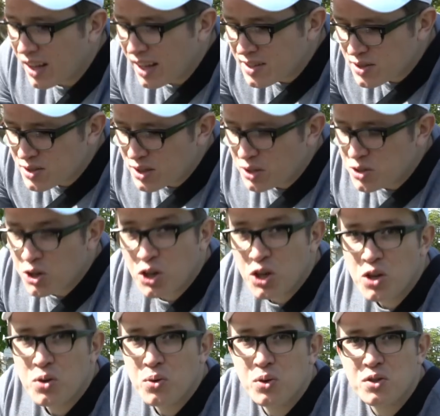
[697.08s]
It's such a
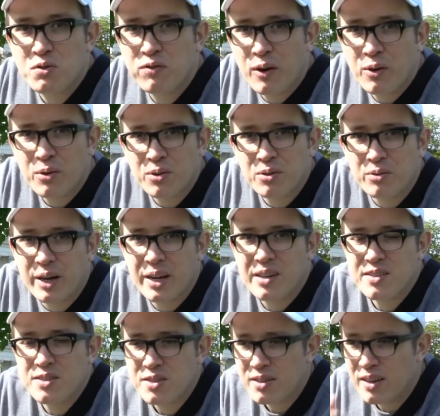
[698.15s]
huge focal
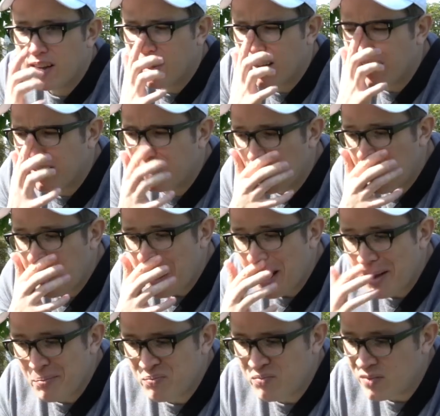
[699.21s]
range that,
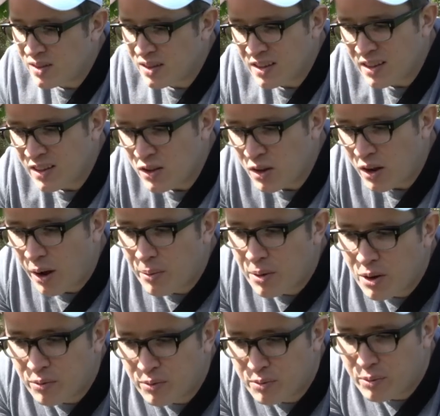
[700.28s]
yeah, I don't
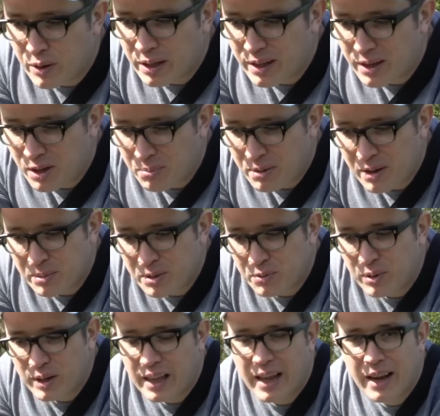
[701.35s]
know if you're really going to be able
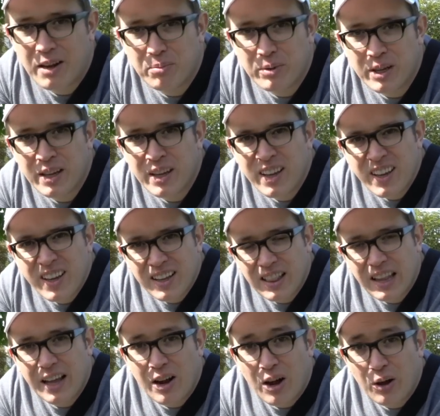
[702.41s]
to reliably
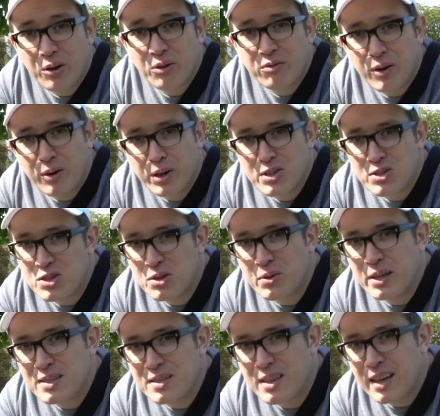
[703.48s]
let autofocus
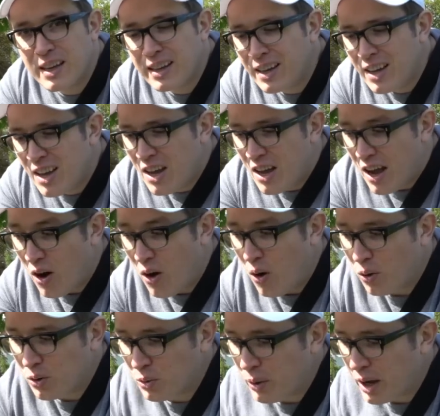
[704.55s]
do its thing
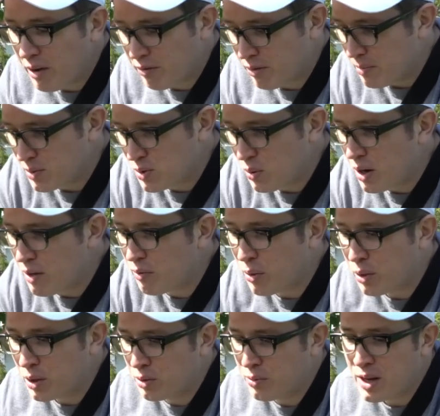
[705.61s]
all the way from
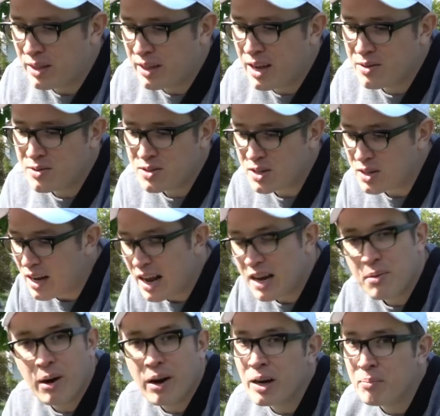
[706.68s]
24 to 3000 and
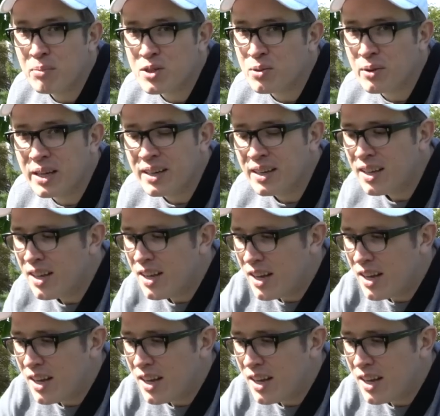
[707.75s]
anywhere in between.